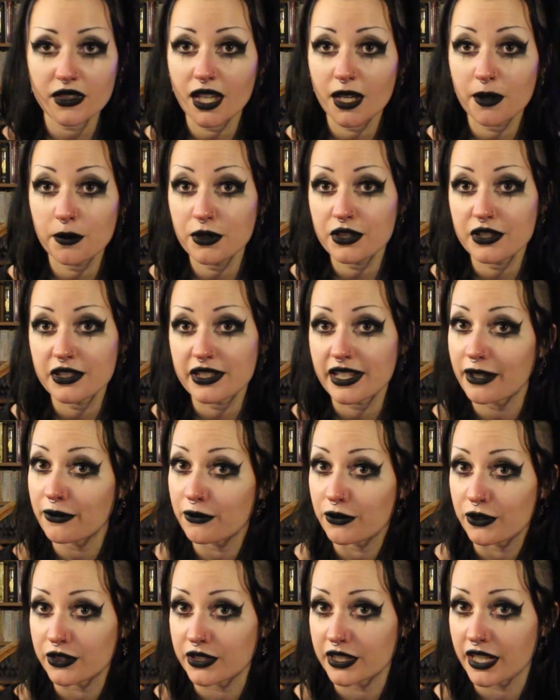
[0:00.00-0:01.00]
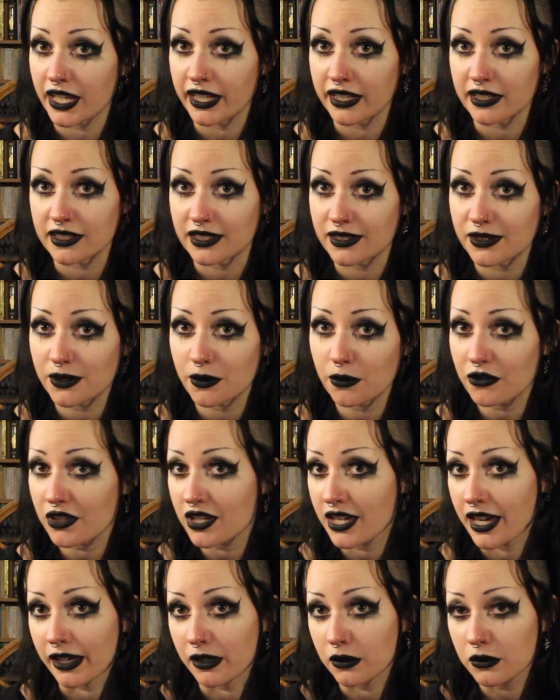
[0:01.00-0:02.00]
I put it down for the day and did
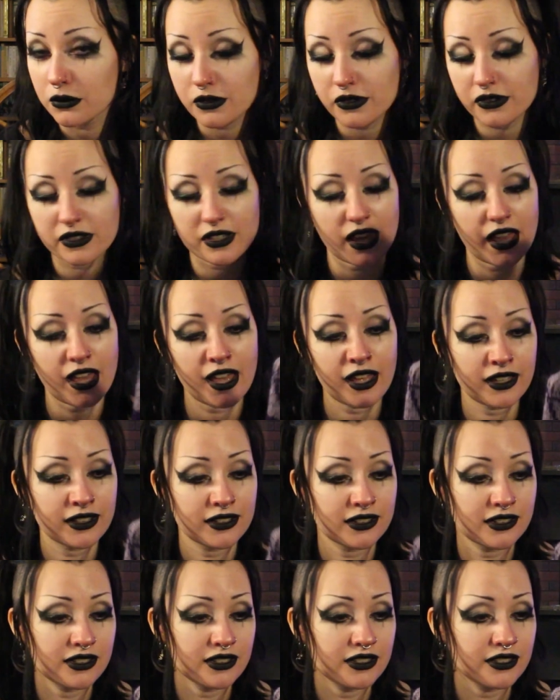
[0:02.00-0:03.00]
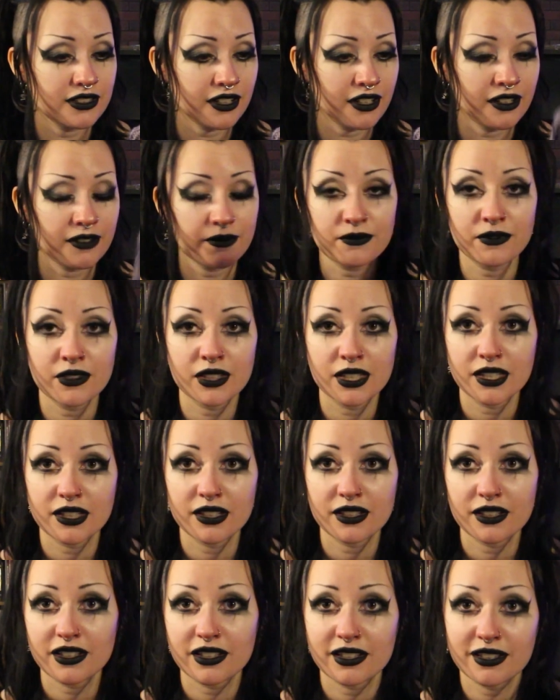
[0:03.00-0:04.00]
something else, and then
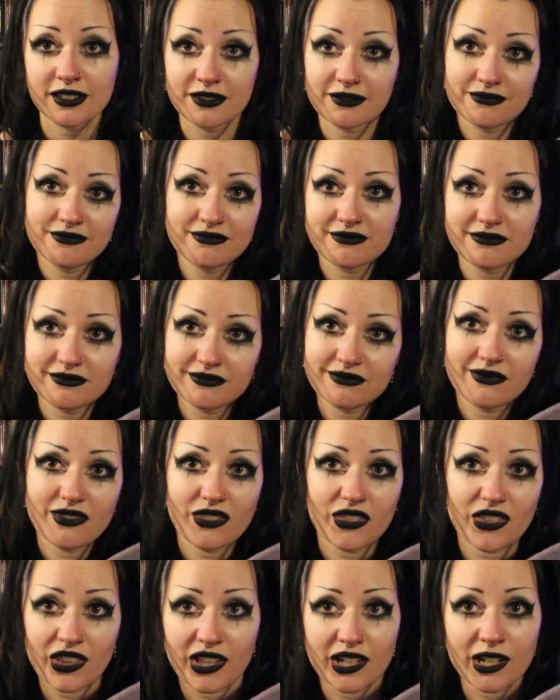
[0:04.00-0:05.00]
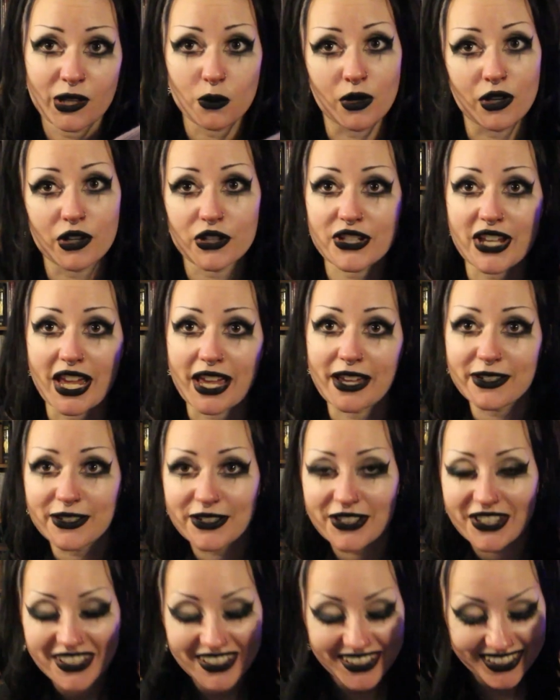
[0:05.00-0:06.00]
it worked
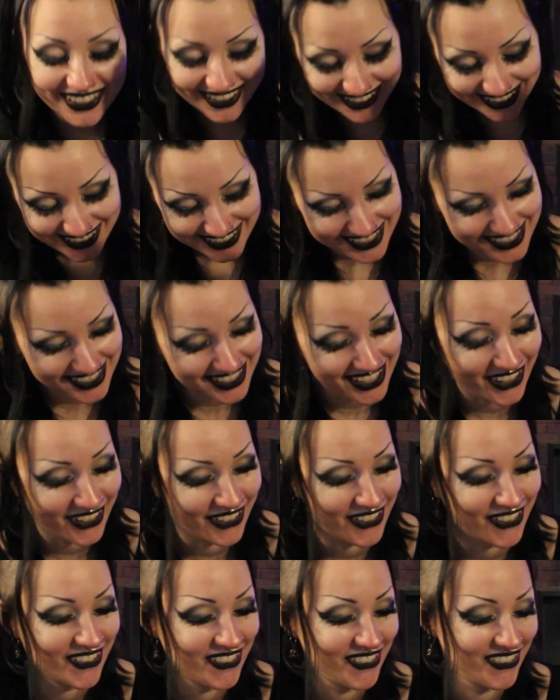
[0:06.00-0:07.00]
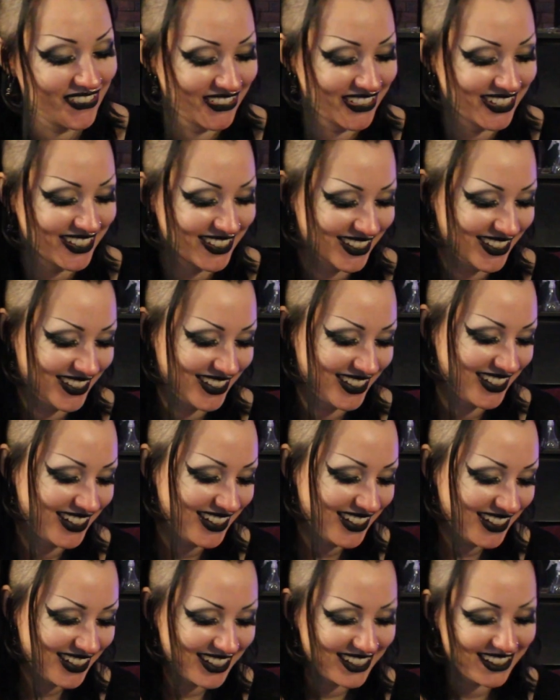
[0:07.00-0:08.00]
out. So I
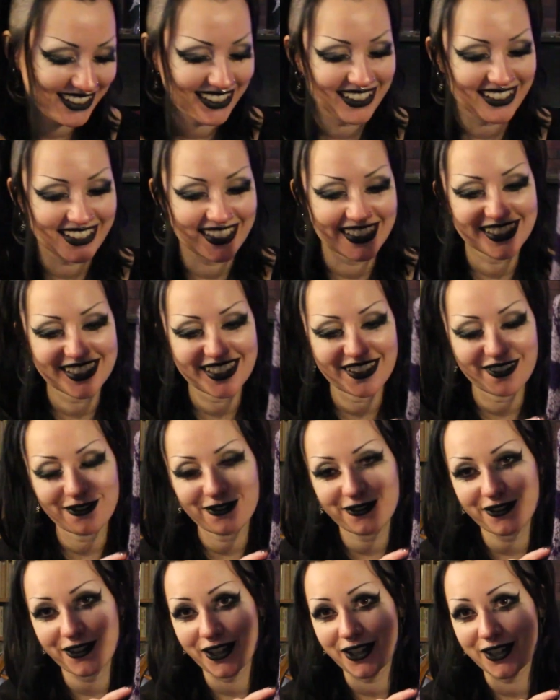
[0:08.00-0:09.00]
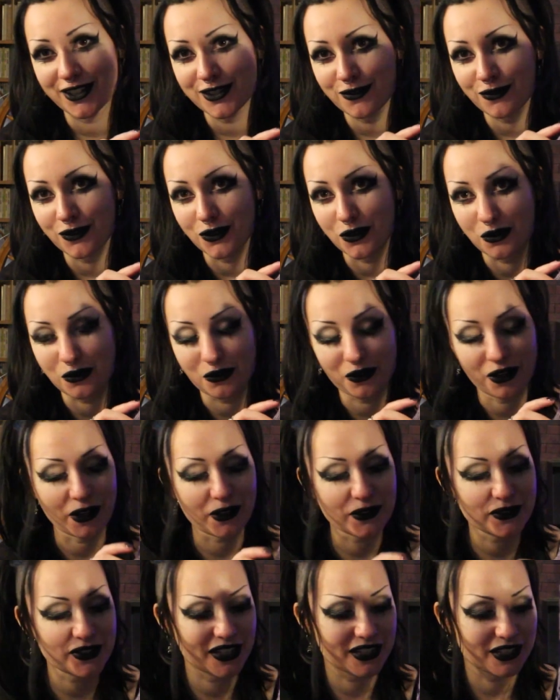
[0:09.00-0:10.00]
think these first 4
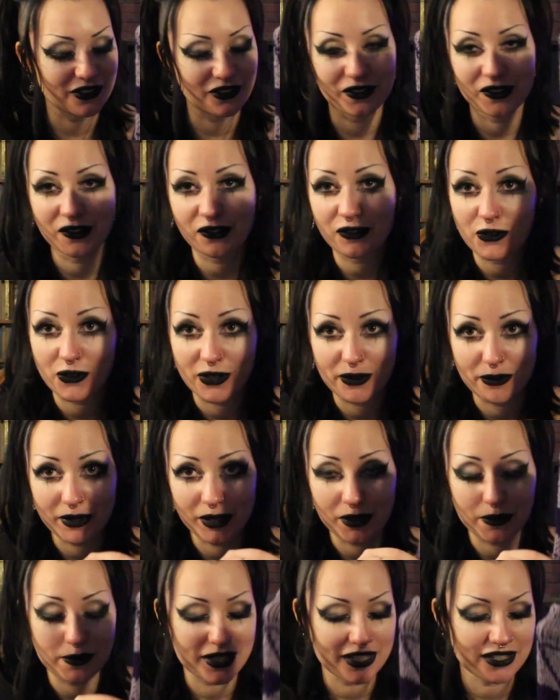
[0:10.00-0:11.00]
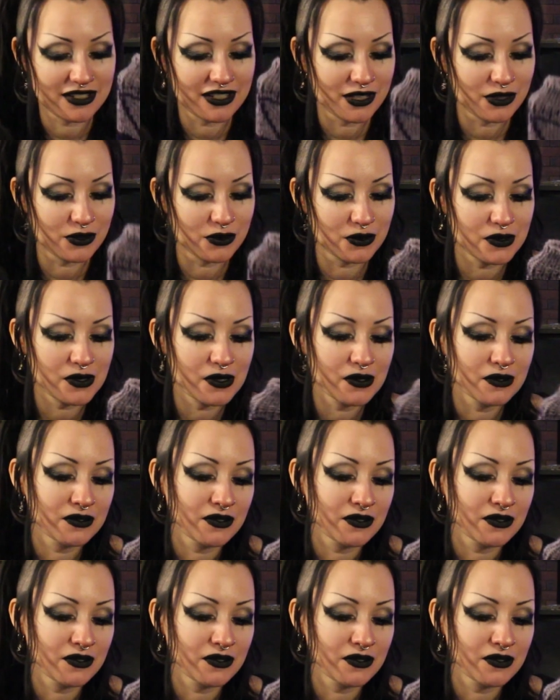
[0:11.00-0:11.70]
rows I did in a 3mm needle,